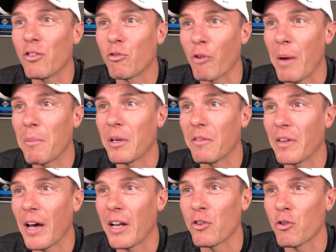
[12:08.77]
scrambling of
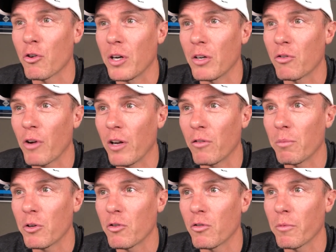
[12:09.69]
data during
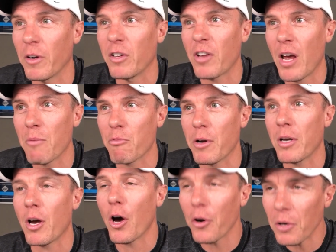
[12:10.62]
transmission to prevent
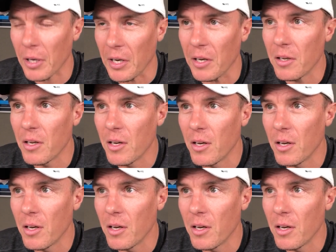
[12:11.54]
tampering only,